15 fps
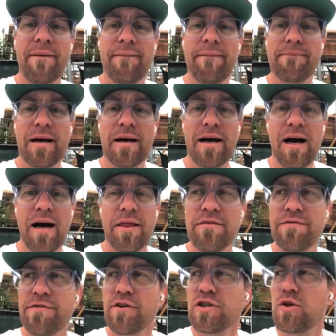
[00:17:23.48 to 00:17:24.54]
The
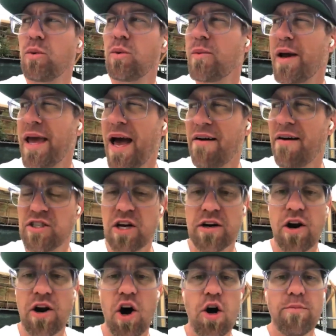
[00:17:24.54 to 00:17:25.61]
first one we have is on
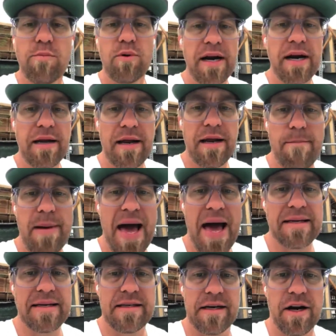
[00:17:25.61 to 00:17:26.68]
Albright and
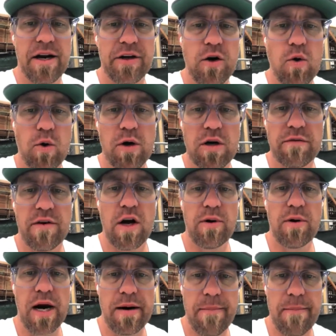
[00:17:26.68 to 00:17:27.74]
Madison, on the corner of
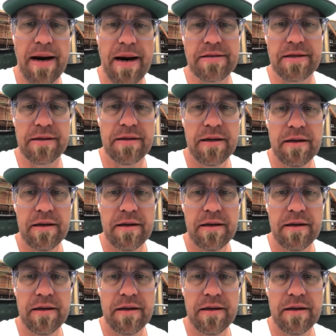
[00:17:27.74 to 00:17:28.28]
Albright and Madison.